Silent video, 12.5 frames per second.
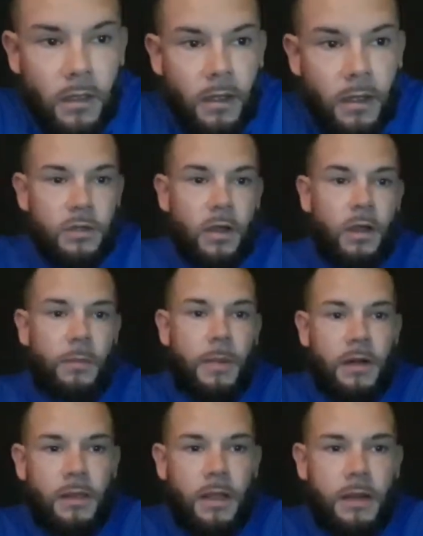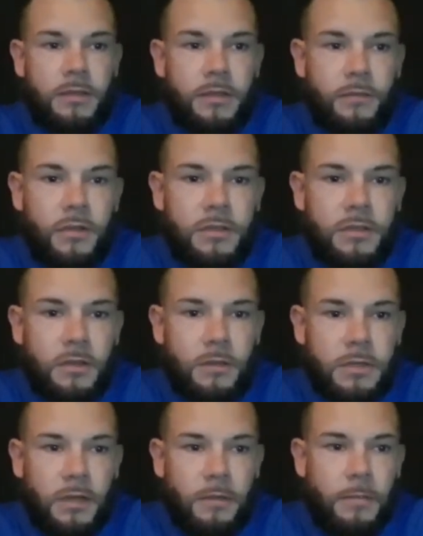I talk about a lot of different
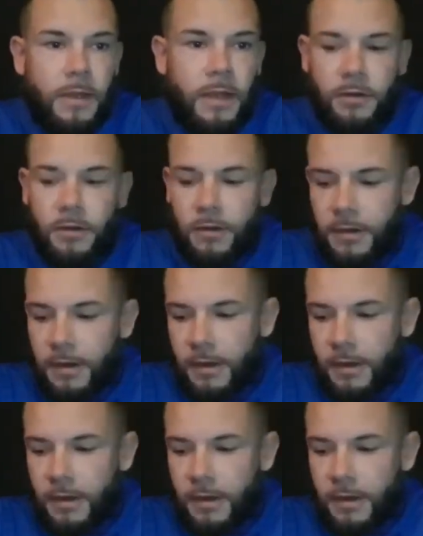subject matter,